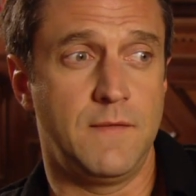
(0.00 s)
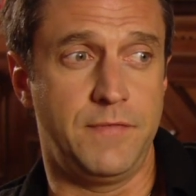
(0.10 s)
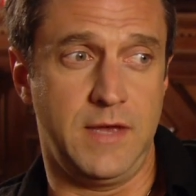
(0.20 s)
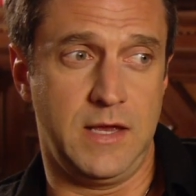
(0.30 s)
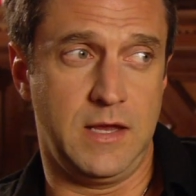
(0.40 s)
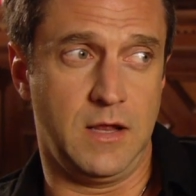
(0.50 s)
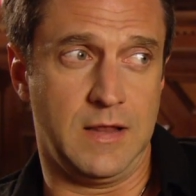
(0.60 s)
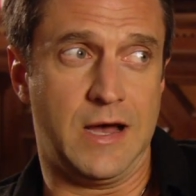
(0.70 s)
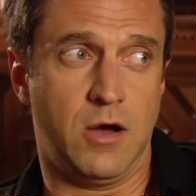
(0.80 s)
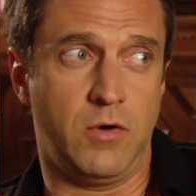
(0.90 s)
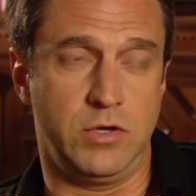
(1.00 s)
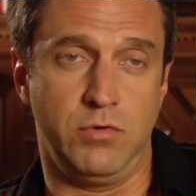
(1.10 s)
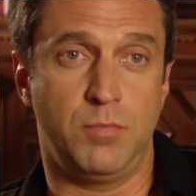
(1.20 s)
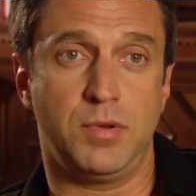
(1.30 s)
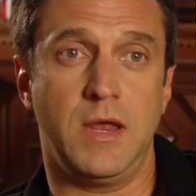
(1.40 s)
They allow
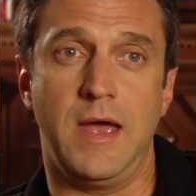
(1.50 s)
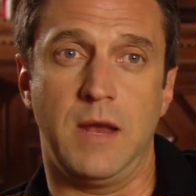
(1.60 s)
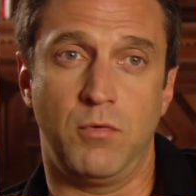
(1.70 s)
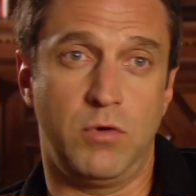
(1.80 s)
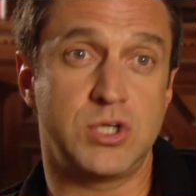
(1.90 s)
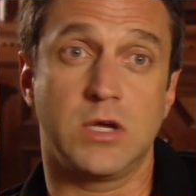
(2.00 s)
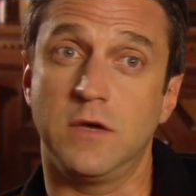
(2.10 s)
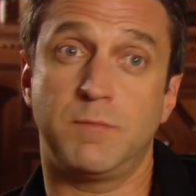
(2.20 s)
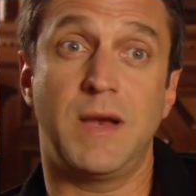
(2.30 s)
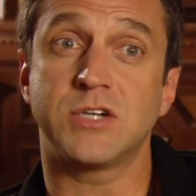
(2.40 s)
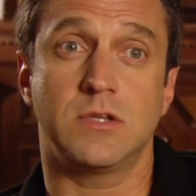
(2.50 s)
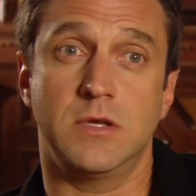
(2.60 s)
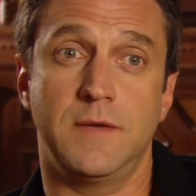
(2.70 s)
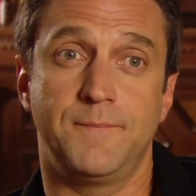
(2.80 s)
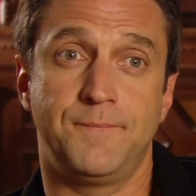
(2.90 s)
you to play, and Mariska
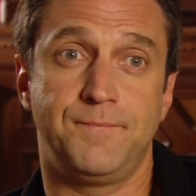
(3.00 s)
especially.